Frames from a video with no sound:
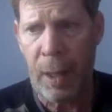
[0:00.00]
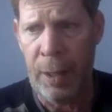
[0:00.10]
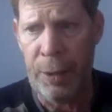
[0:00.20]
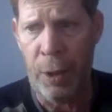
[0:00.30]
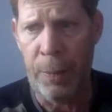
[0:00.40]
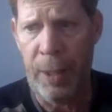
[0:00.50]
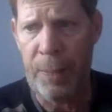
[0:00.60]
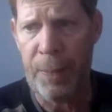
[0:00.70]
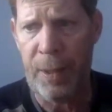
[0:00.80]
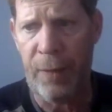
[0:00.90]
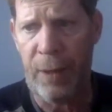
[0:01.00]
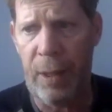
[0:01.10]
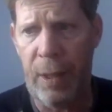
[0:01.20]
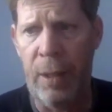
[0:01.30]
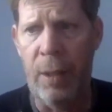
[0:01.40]
in Germany
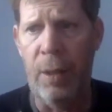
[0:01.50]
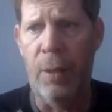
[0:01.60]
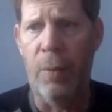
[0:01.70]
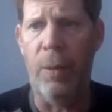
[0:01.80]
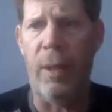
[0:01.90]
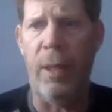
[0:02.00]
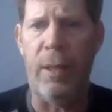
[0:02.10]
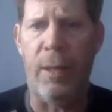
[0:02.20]
specifically, with these